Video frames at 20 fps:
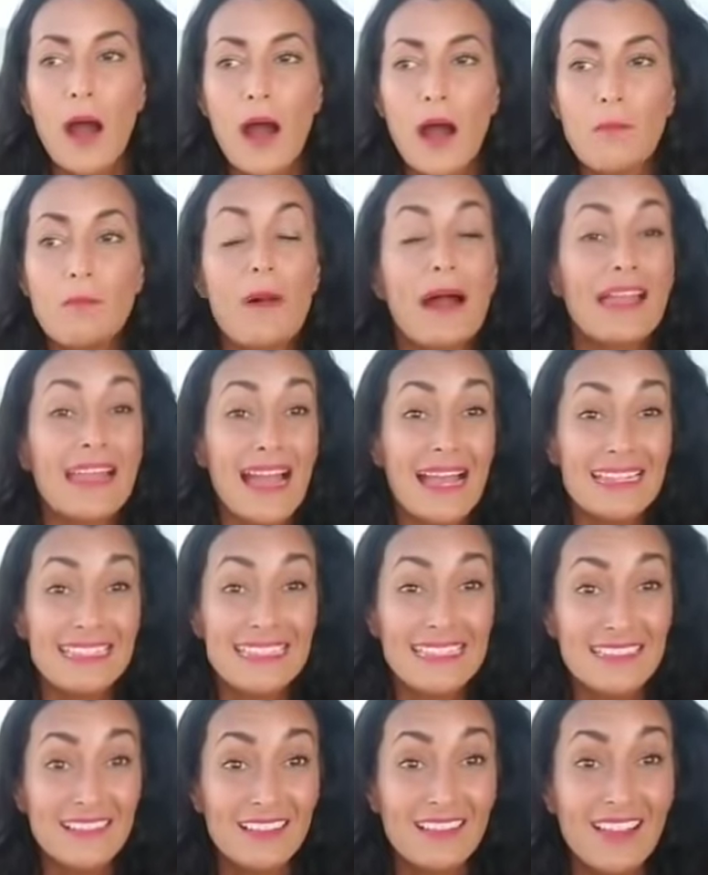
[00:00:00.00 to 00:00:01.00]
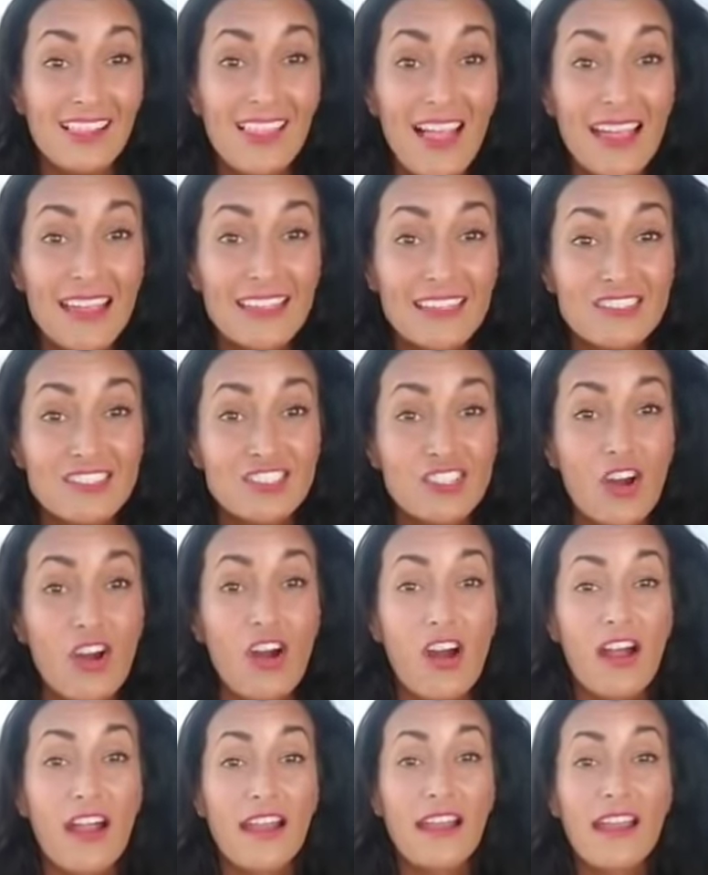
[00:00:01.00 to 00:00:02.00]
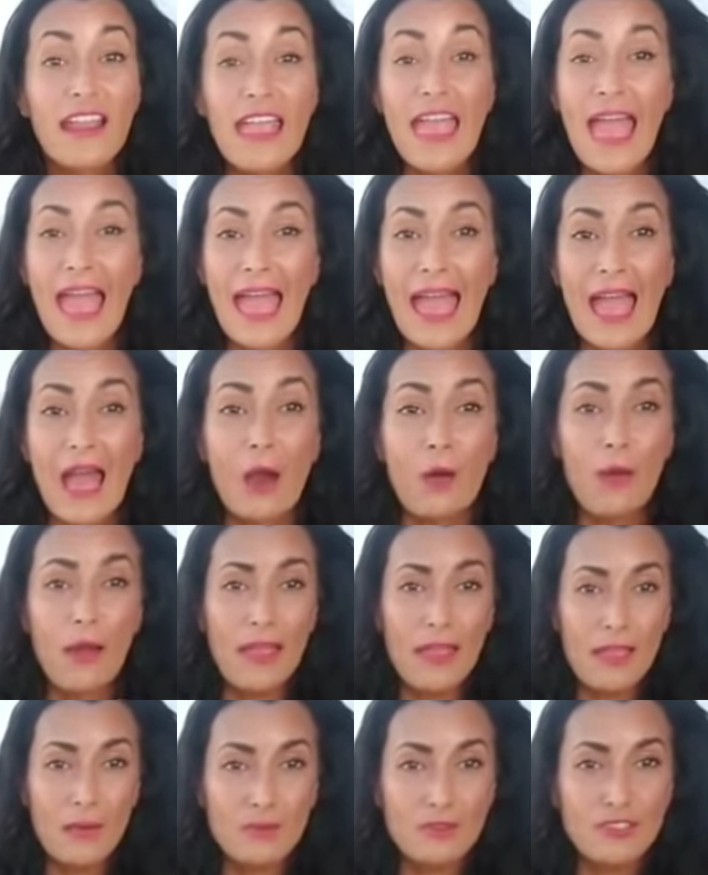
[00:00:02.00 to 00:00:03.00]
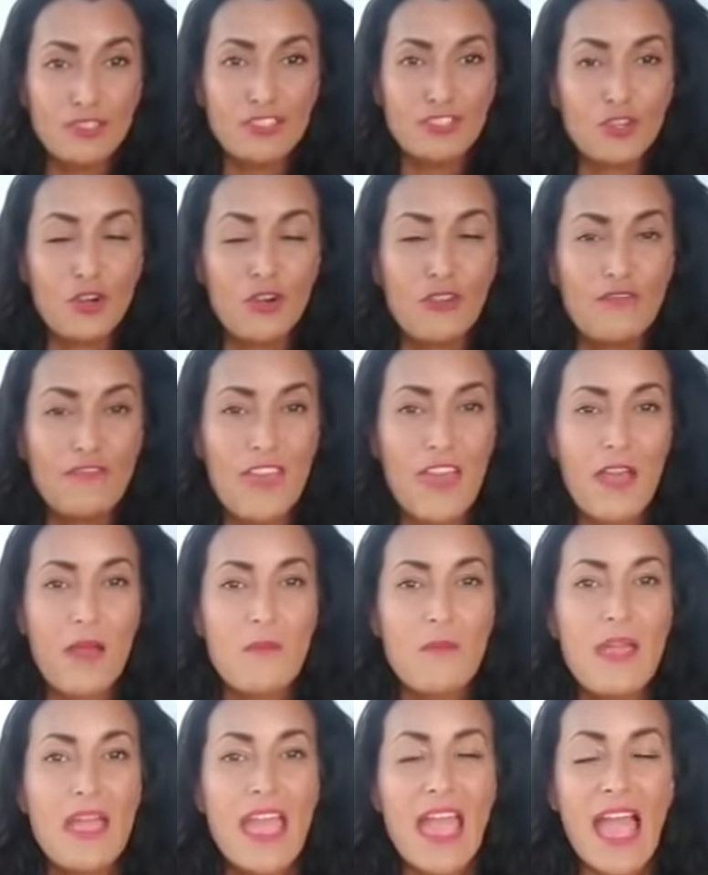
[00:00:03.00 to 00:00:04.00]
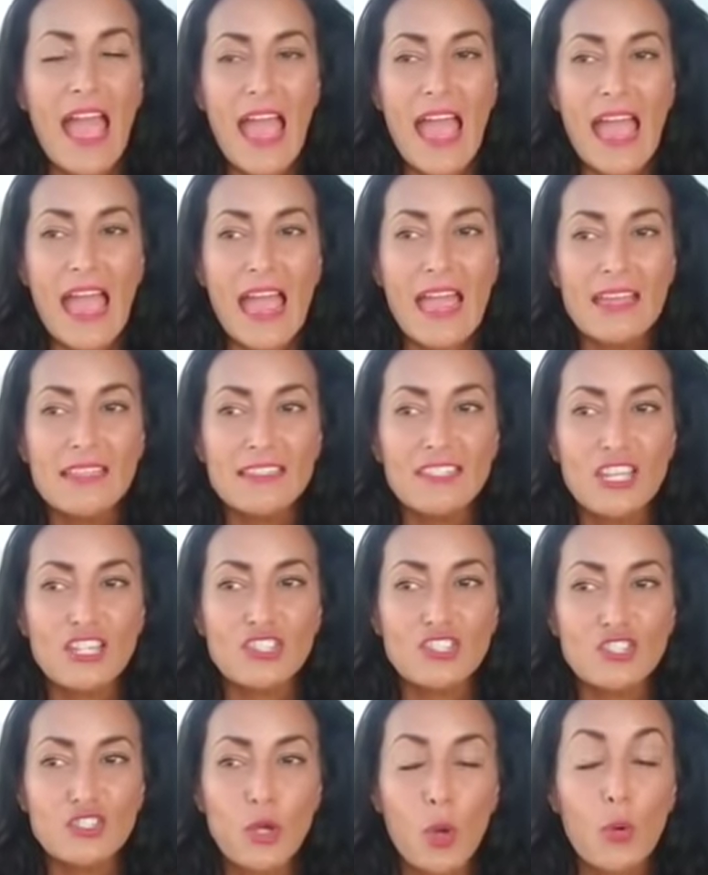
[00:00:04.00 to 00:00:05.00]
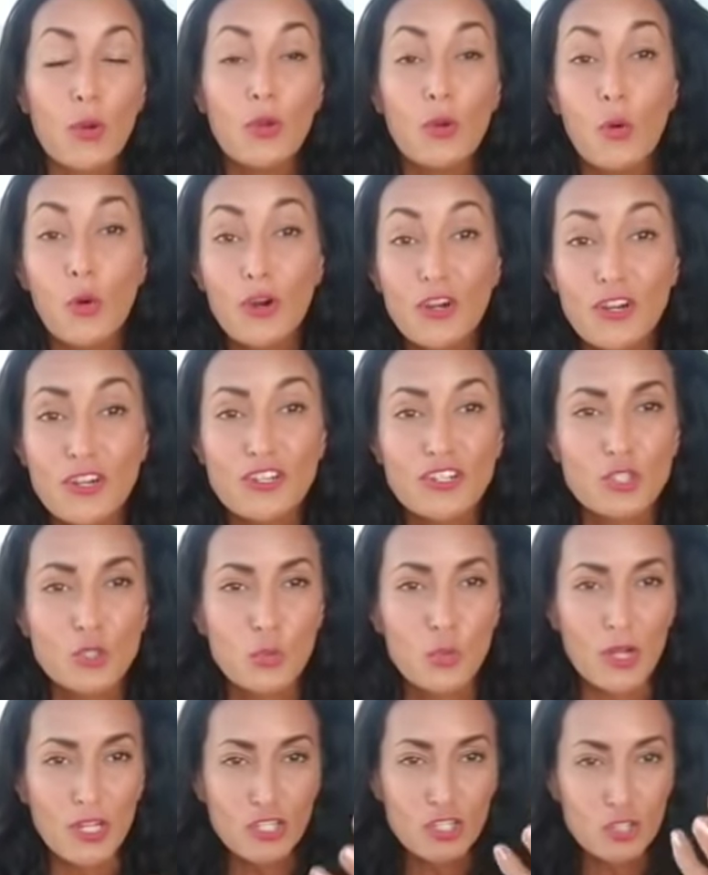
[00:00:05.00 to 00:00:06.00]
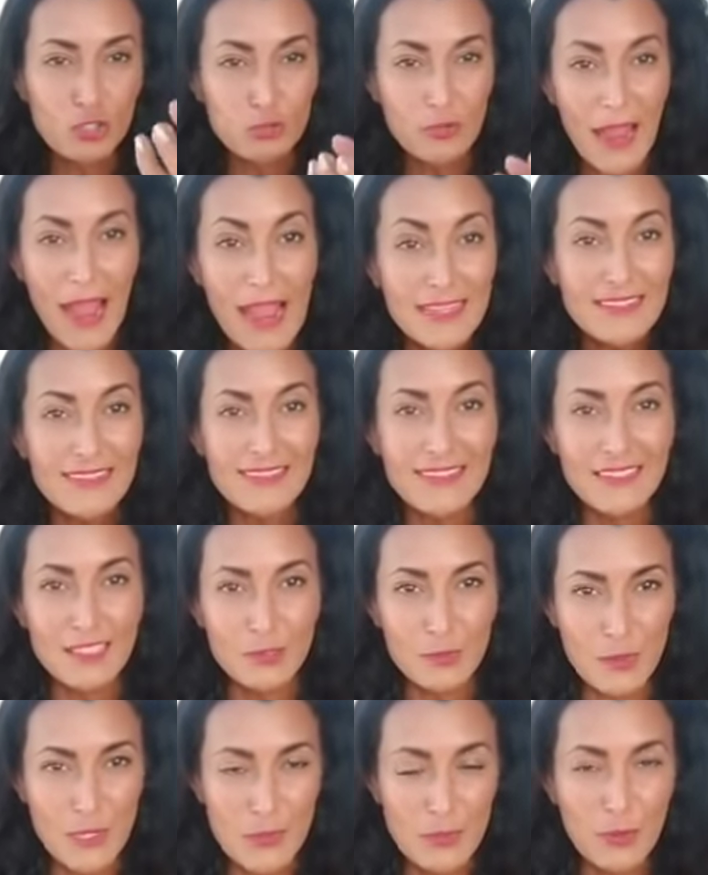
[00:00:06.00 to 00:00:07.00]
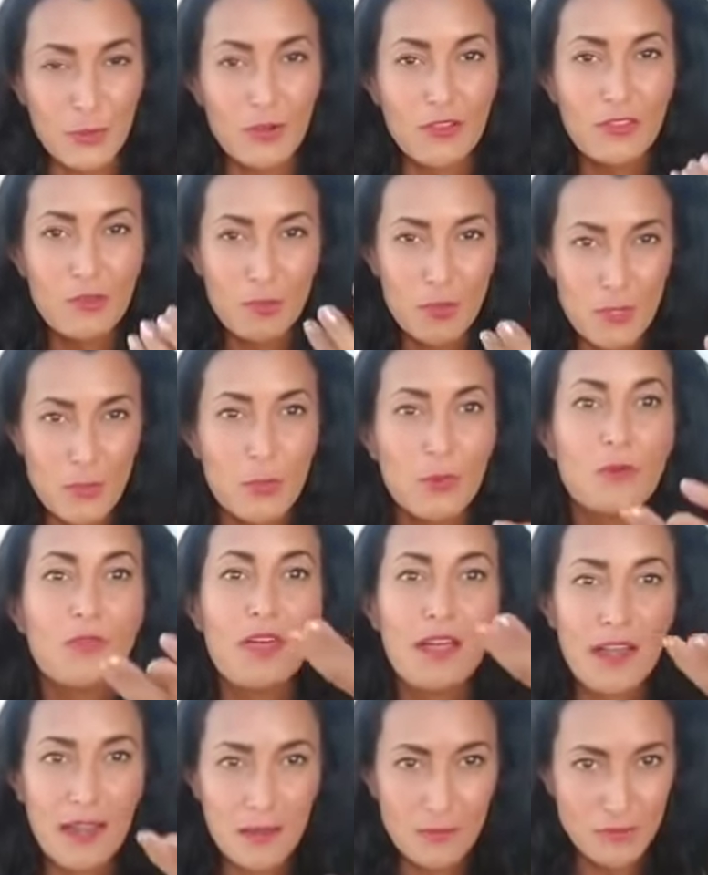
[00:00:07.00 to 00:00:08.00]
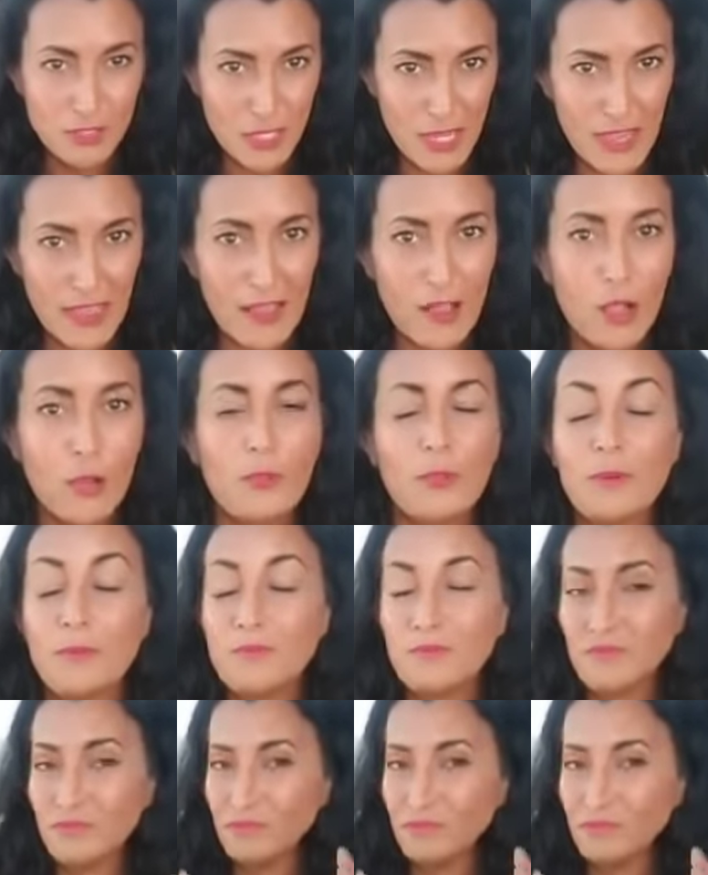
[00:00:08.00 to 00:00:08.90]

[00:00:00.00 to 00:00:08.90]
uh, my ideal clients are, how I am to serve them. And so, in order to attract these people, the people that I'm to help,